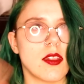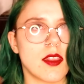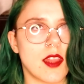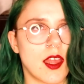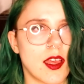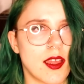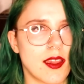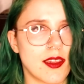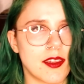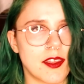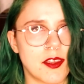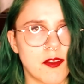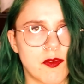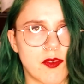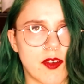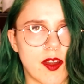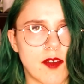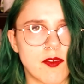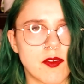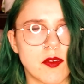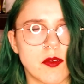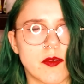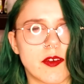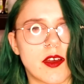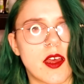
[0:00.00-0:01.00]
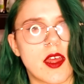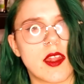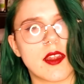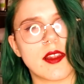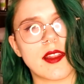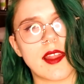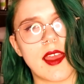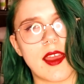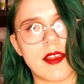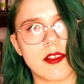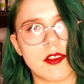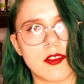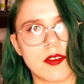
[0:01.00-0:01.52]
luckily for
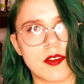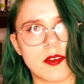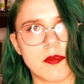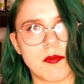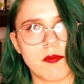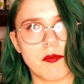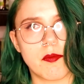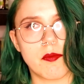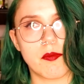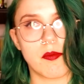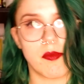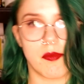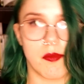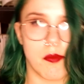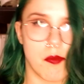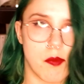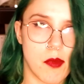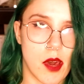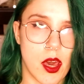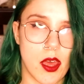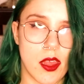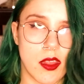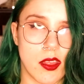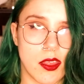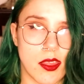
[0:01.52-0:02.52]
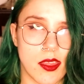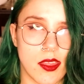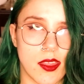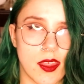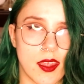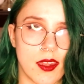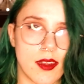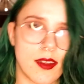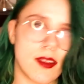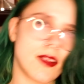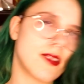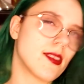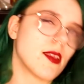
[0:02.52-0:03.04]
everyone, last
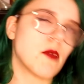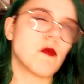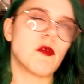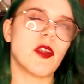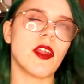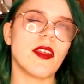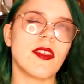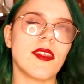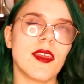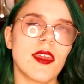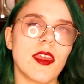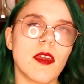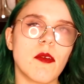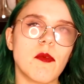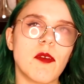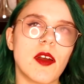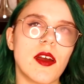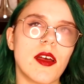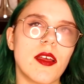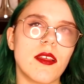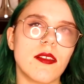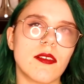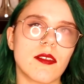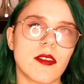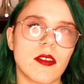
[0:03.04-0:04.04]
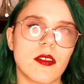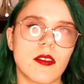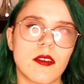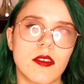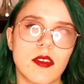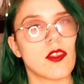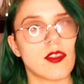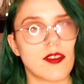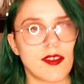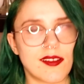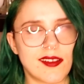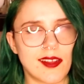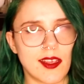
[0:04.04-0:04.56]
month, in December I think it was,
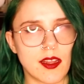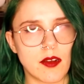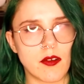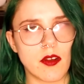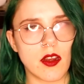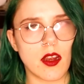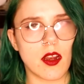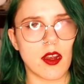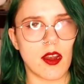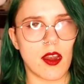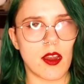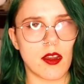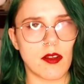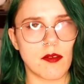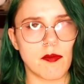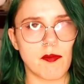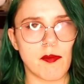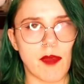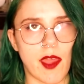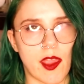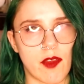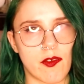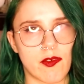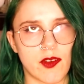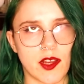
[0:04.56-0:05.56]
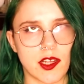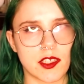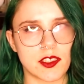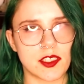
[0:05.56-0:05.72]
The Secret Garden by